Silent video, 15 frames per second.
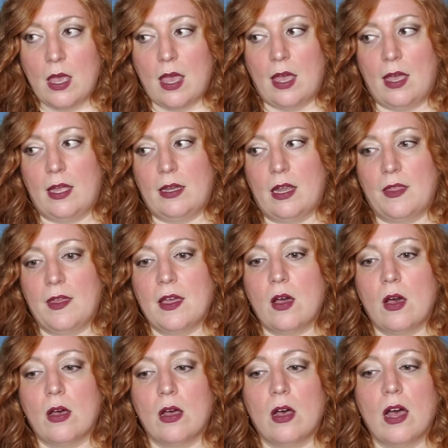And I think
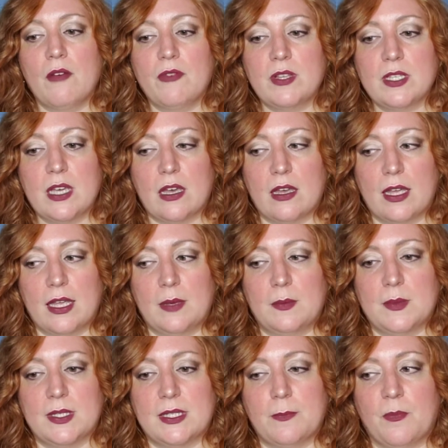
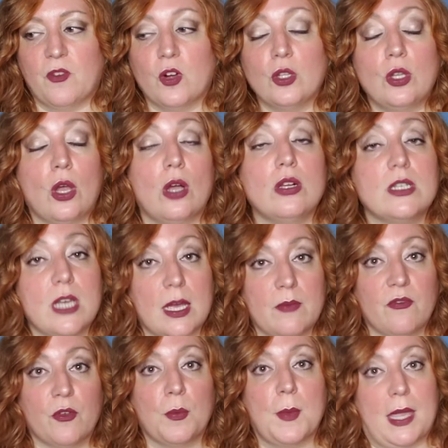oftentimes, for a long time
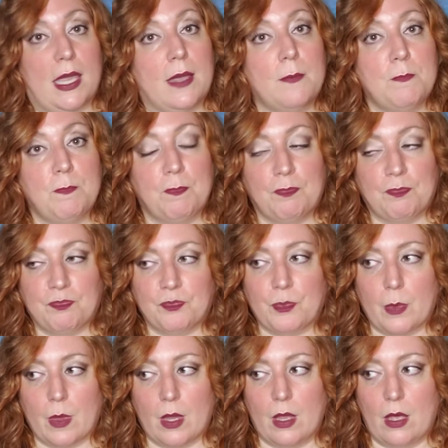for me,
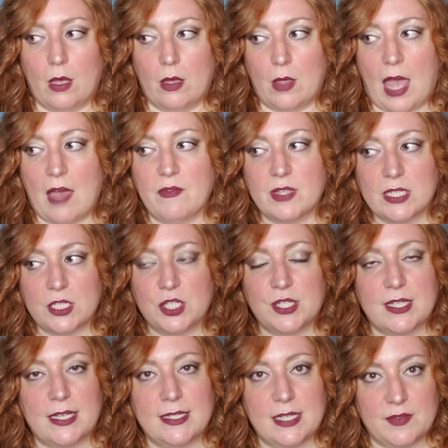having such a
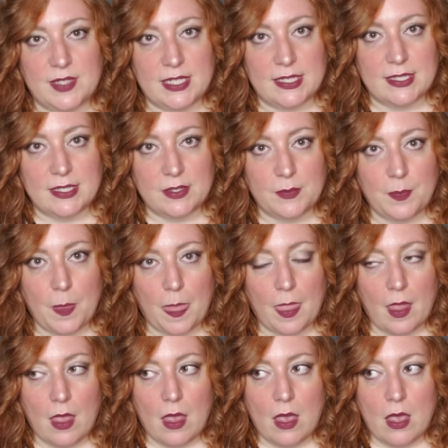sensitive system,
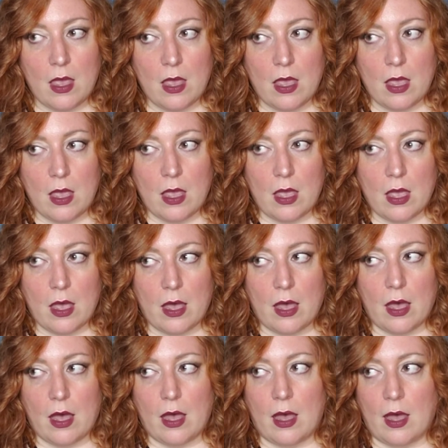
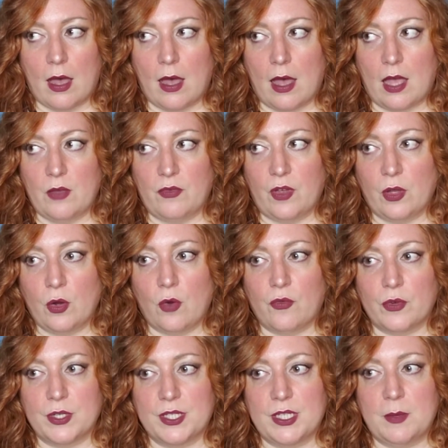I felt
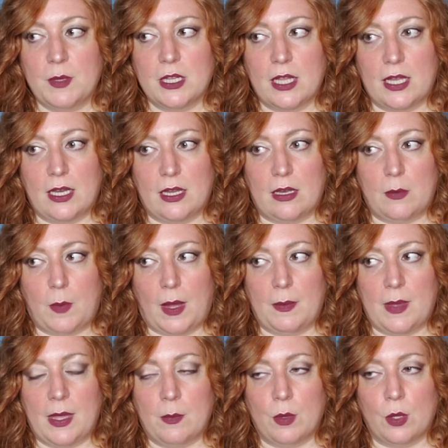overstimulated by
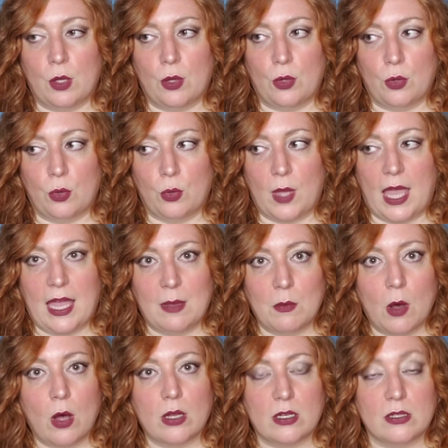people who came
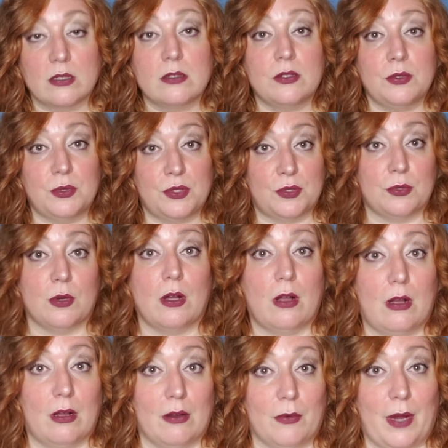on a little too
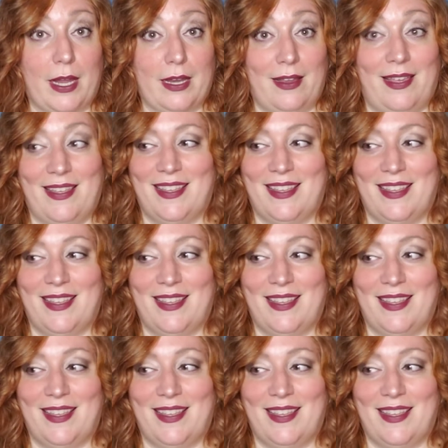strong, right?